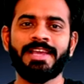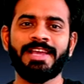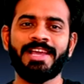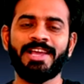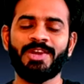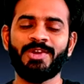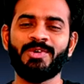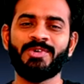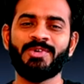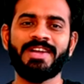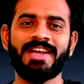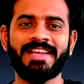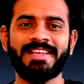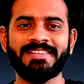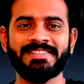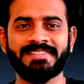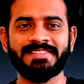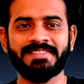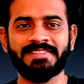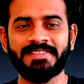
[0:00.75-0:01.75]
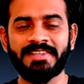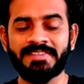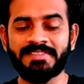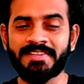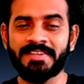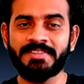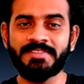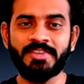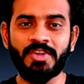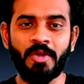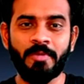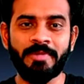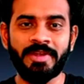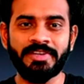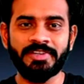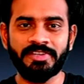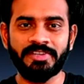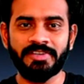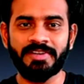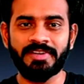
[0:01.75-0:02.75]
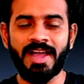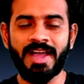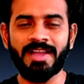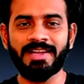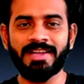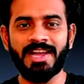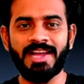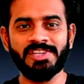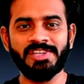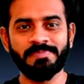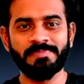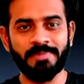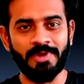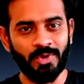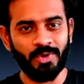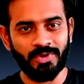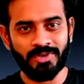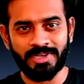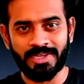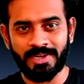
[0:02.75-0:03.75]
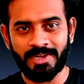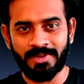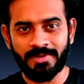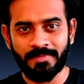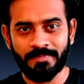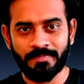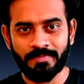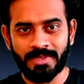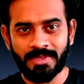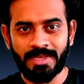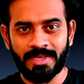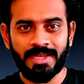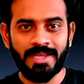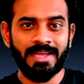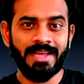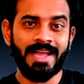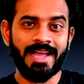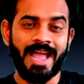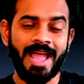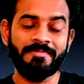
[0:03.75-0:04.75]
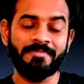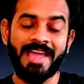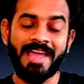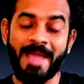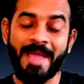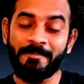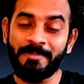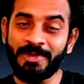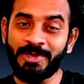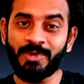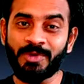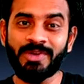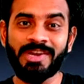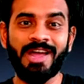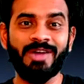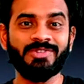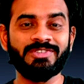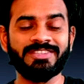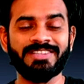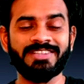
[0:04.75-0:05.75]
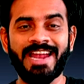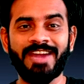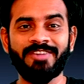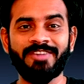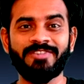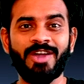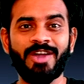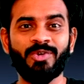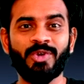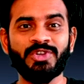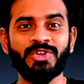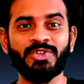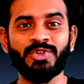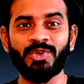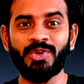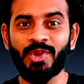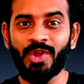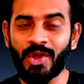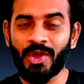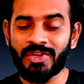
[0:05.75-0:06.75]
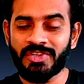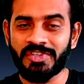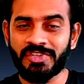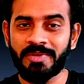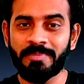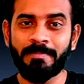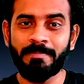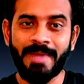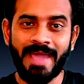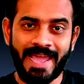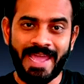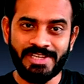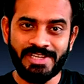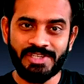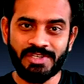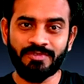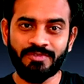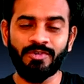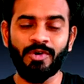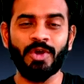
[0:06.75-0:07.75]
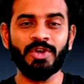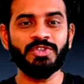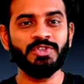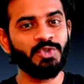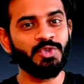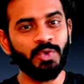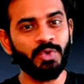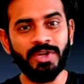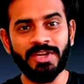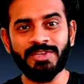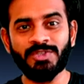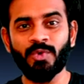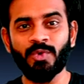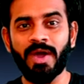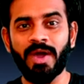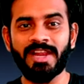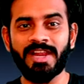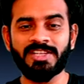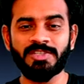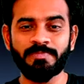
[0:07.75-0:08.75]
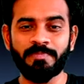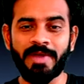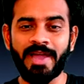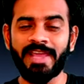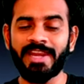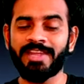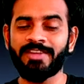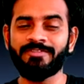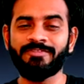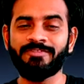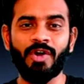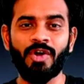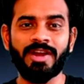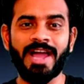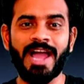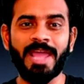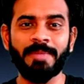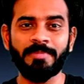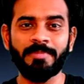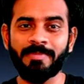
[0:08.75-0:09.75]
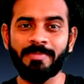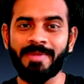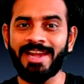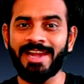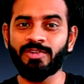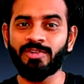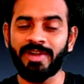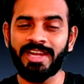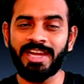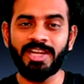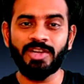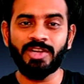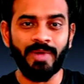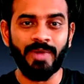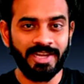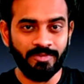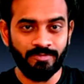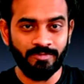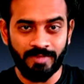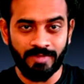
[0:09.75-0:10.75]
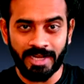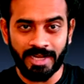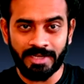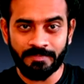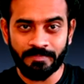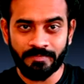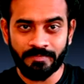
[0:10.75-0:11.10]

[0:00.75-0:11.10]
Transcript: Hello guys, this is your mentor Akash Pahurkar. I'm happy to announce that we are going to launch a batch for students who are aspiring for IPMAT 2021.